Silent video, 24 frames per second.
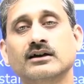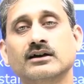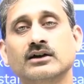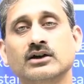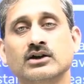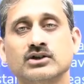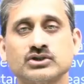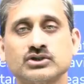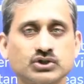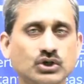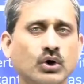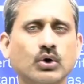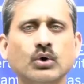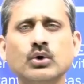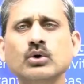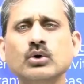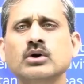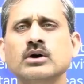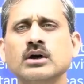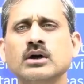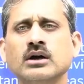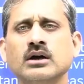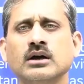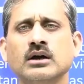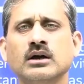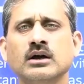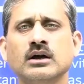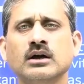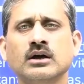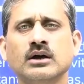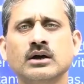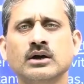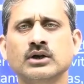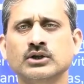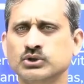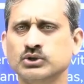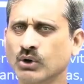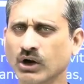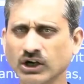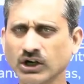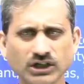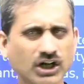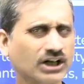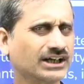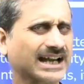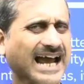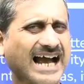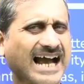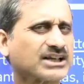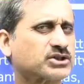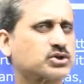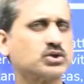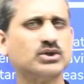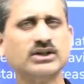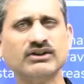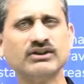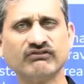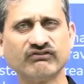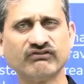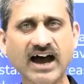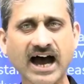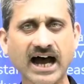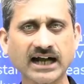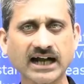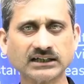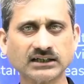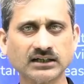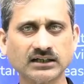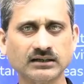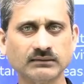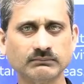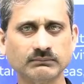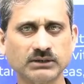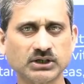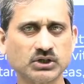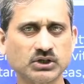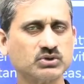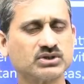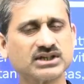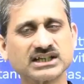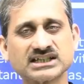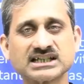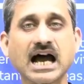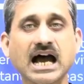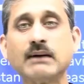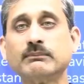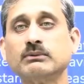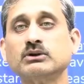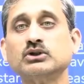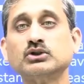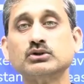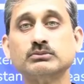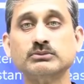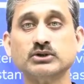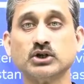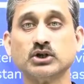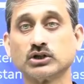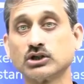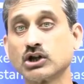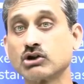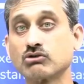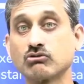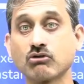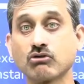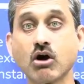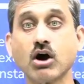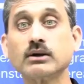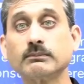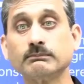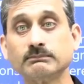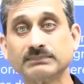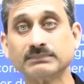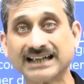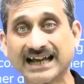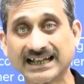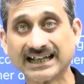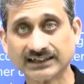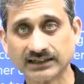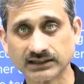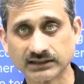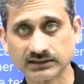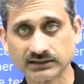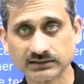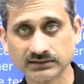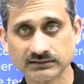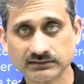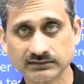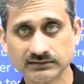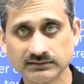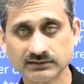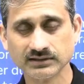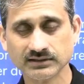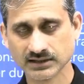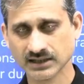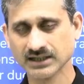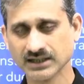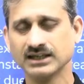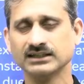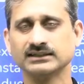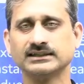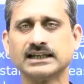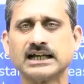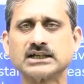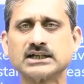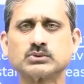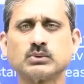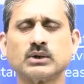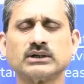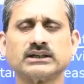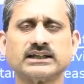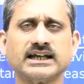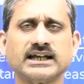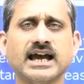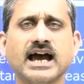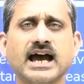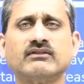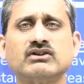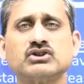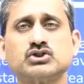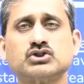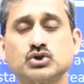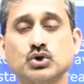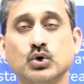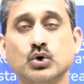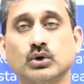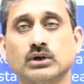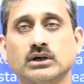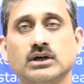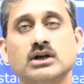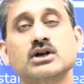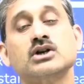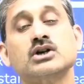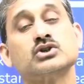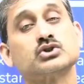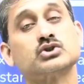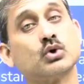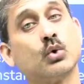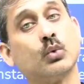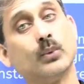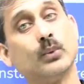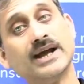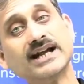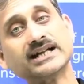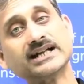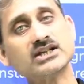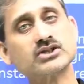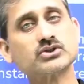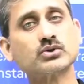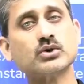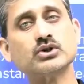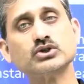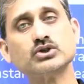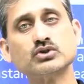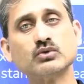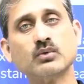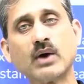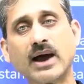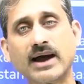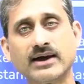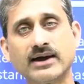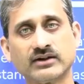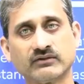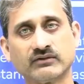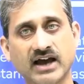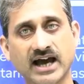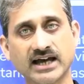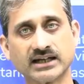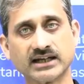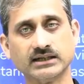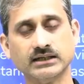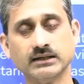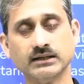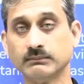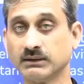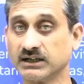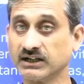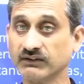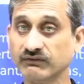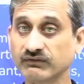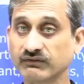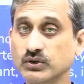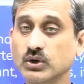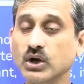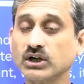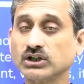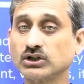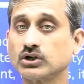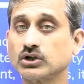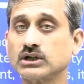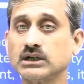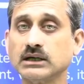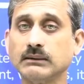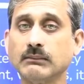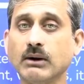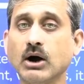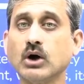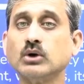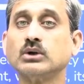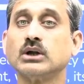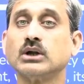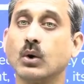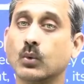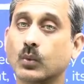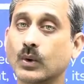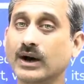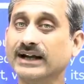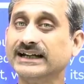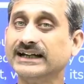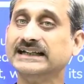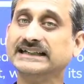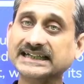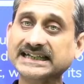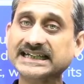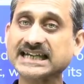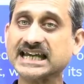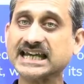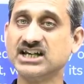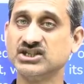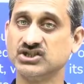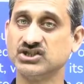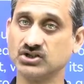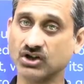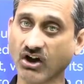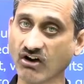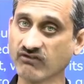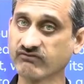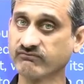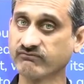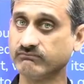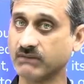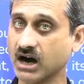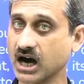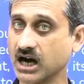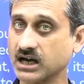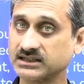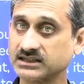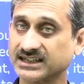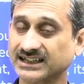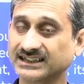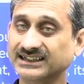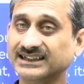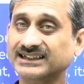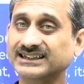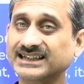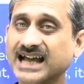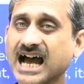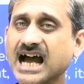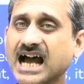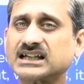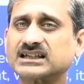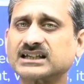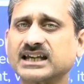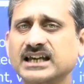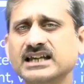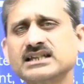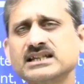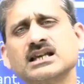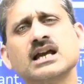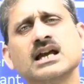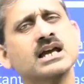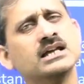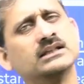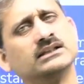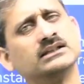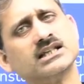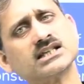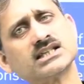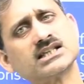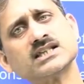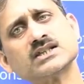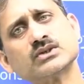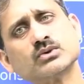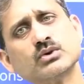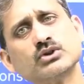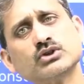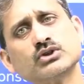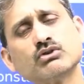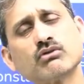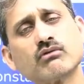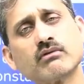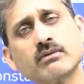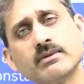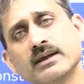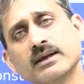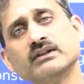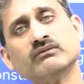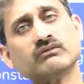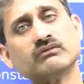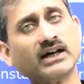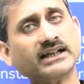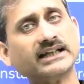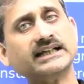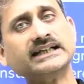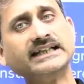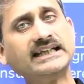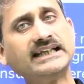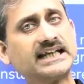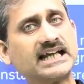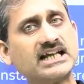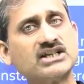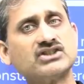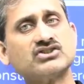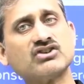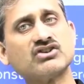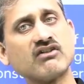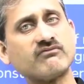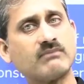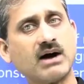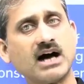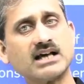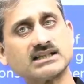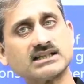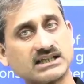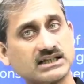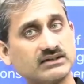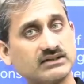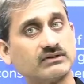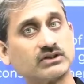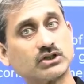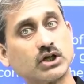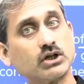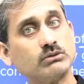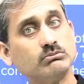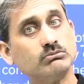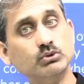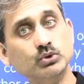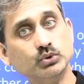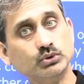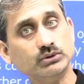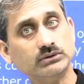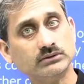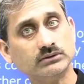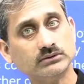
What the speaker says: So, you are not actually fat, but you just happen to be on a wrong planet. That's what they have a joke. So, weight is going to vary. But if you are talking about 180 kg of mass, then in that case, this is going to remain 180 kg of mass even on Moon.